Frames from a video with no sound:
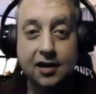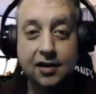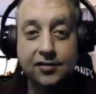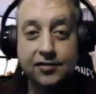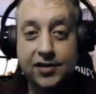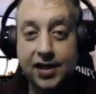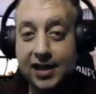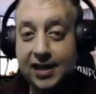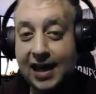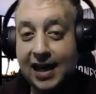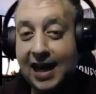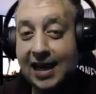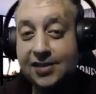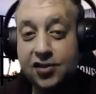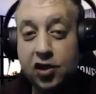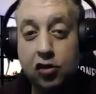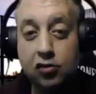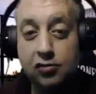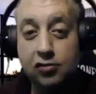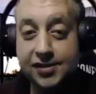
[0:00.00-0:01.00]
then I
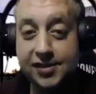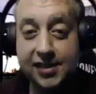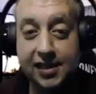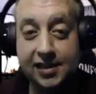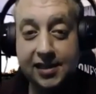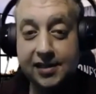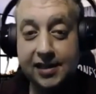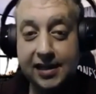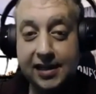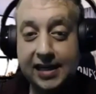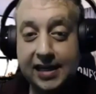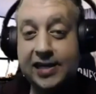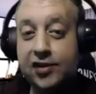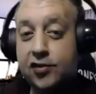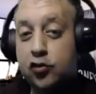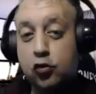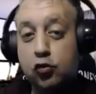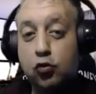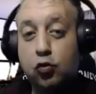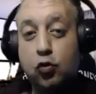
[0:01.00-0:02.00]
don't send
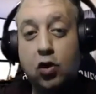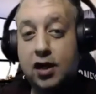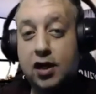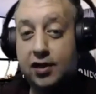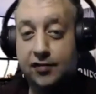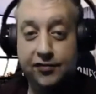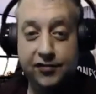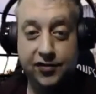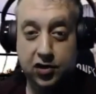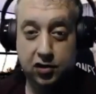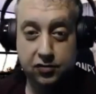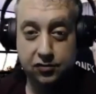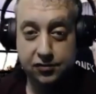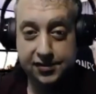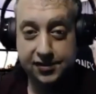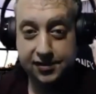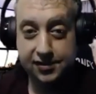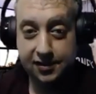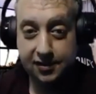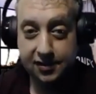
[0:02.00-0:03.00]
either one of
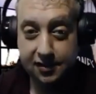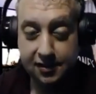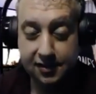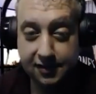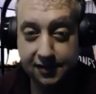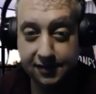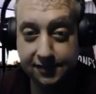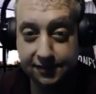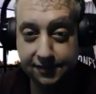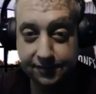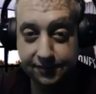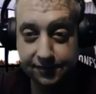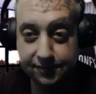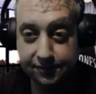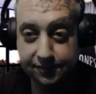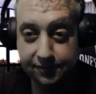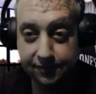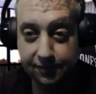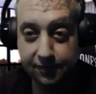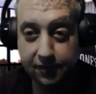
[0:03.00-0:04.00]
those.
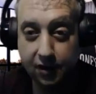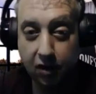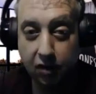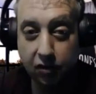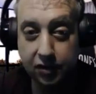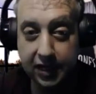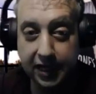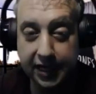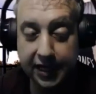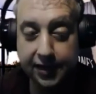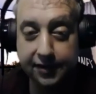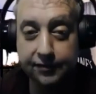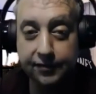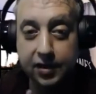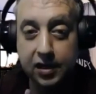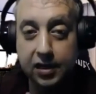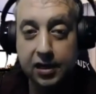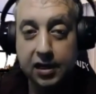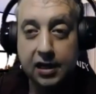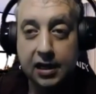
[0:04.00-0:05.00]
Okay.
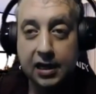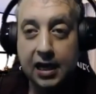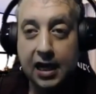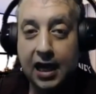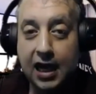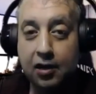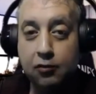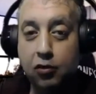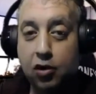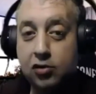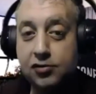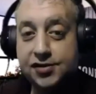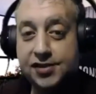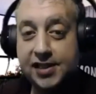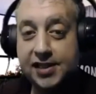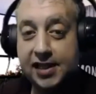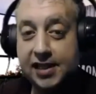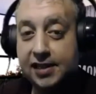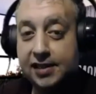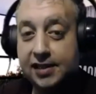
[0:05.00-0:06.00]
I won't
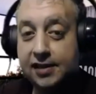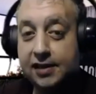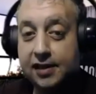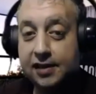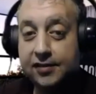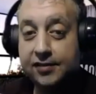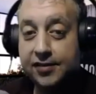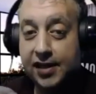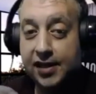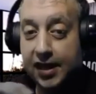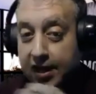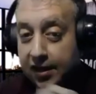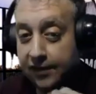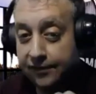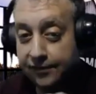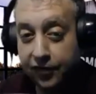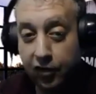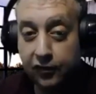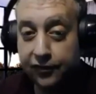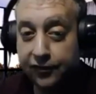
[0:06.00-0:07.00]
send the
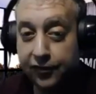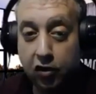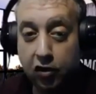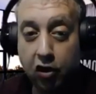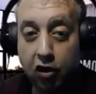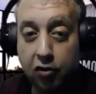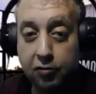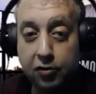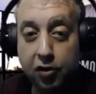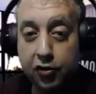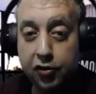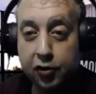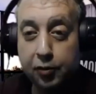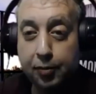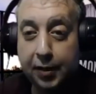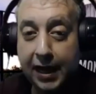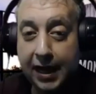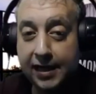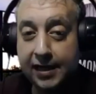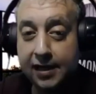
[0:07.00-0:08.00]
info for homeowner
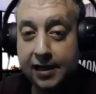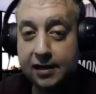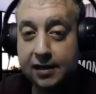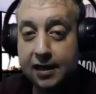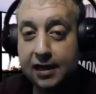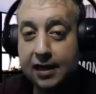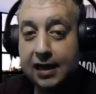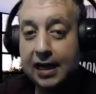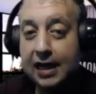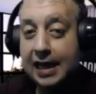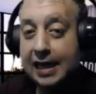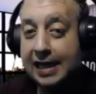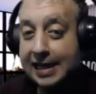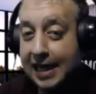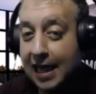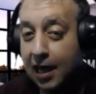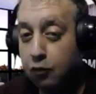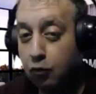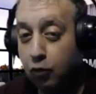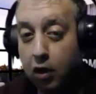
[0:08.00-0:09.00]
packet, and
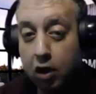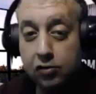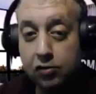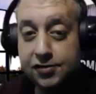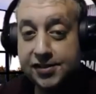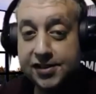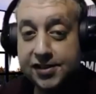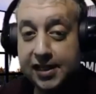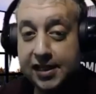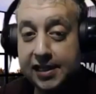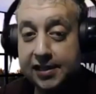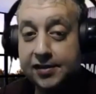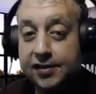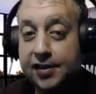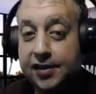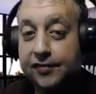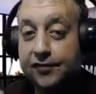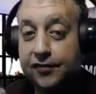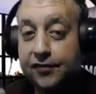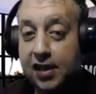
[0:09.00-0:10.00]
I won't send
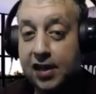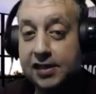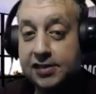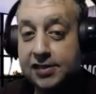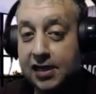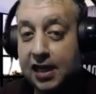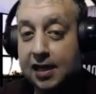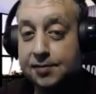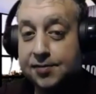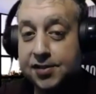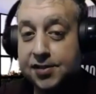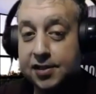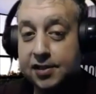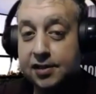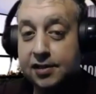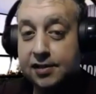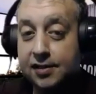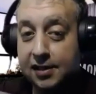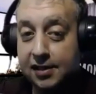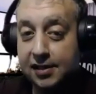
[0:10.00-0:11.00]
the flex
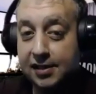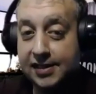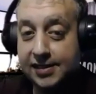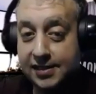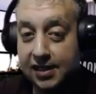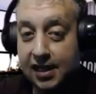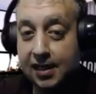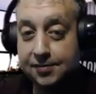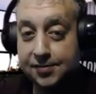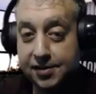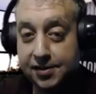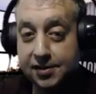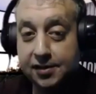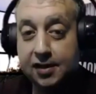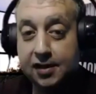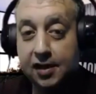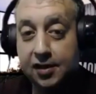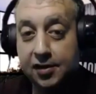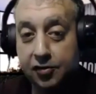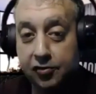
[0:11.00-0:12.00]
option, the lease option
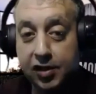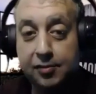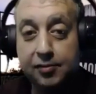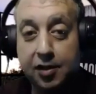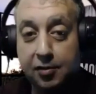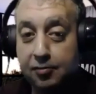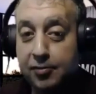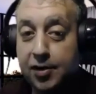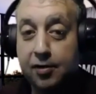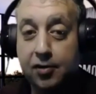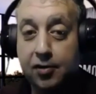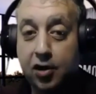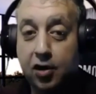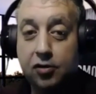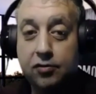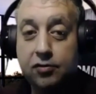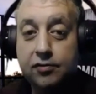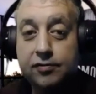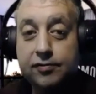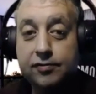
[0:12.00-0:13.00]
agreement memo.